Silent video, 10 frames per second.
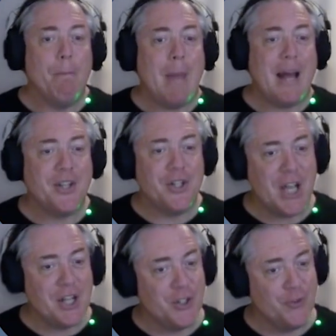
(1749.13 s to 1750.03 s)
matter
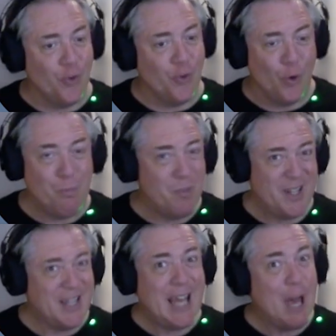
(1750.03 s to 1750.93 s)
changes form,
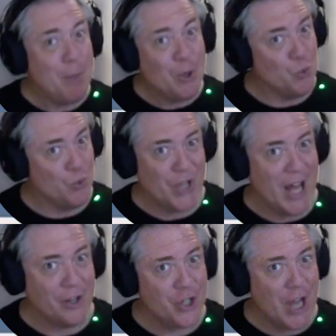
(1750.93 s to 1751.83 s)
but the chemicals
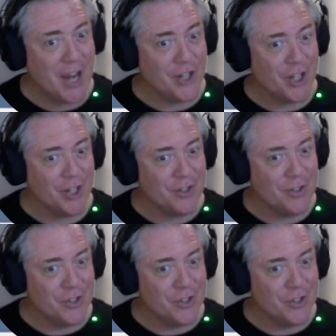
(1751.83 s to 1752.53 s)
aren't changing.